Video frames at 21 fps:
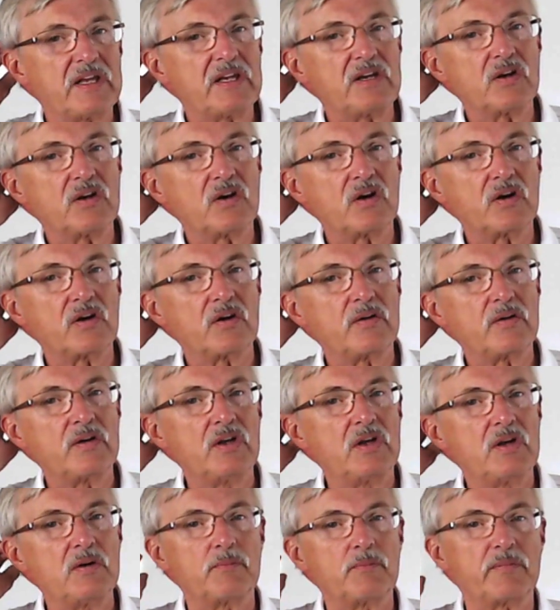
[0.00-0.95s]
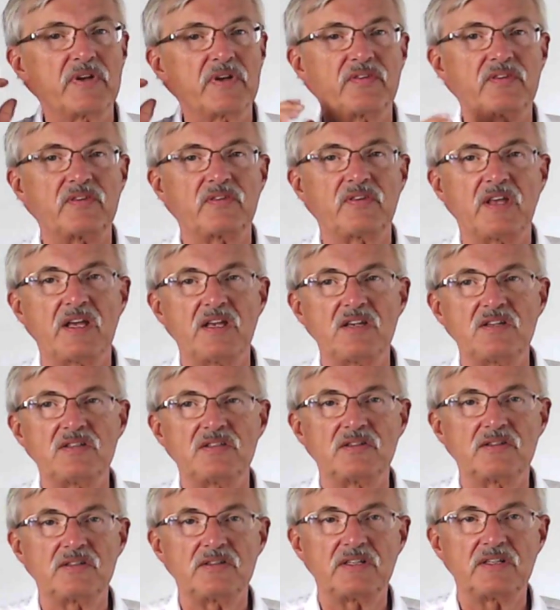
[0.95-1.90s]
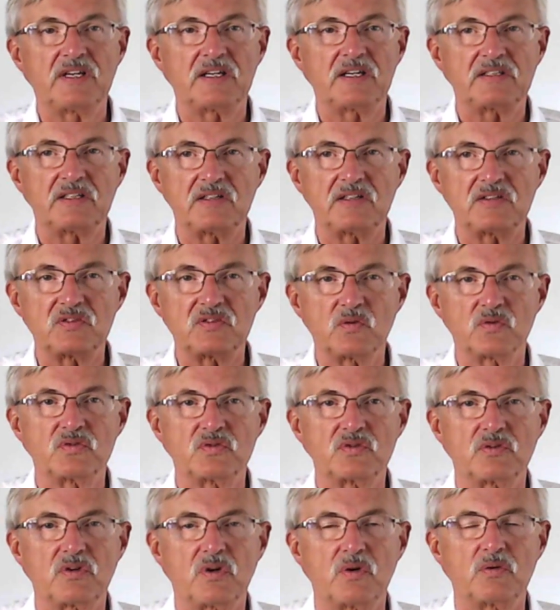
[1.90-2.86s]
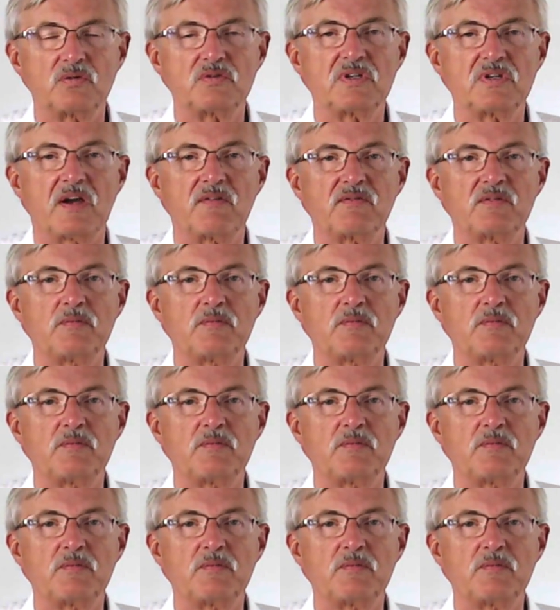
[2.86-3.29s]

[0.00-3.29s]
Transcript: her presentation that there is also going to have